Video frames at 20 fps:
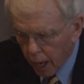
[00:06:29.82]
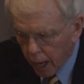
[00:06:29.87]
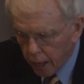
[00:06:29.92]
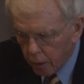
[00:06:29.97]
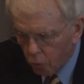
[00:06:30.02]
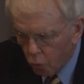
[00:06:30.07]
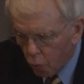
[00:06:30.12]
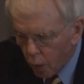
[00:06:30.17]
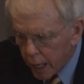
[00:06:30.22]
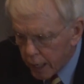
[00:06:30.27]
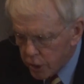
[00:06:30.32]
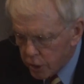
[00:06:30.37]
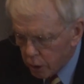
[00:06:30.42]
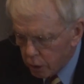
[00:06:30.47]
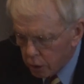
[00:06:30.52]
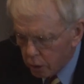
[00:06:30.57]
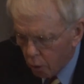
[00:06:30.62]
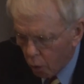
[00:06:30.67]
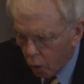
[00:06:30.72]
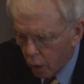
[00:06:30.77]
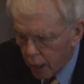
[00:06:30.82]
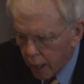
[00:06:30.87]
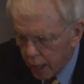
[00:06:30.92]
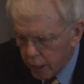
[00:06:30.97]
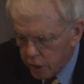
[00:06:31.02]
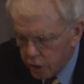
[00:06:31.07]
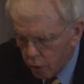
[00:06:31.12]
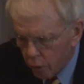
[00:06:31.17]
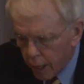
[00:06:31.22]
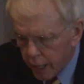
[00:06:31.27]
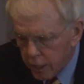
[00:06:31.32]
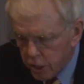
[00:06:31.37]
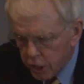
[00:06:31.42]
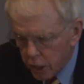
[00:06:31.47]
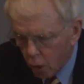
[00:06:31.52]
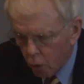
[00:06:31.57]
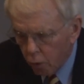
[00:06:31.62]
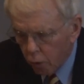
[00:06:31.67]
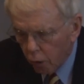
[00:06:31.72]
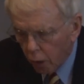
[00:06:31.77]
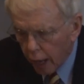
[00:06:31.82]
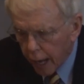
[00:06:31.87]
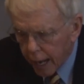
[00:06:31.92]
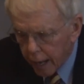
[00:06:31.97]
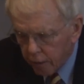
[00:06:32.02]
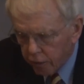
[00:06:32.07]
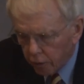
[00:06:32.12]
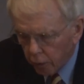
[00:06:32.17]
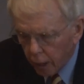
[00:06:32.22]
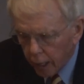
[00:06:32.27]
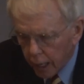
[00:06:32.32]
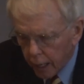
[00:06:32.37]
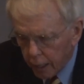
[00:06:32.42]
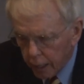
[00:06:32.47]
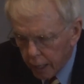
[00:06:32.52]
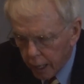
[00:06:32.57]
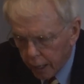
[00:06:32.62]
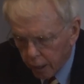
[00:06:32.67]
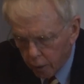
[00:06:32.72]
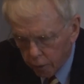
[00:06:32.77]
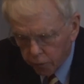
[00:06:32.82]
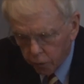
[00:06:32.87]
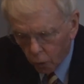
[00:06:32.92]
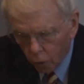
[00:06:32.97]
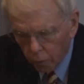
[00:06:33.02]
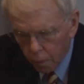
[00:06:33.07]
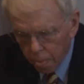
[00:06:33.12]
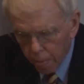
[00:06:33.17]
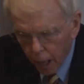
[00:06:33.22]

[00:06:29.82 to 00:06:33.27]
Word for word: In recent court history, so lengthy an interval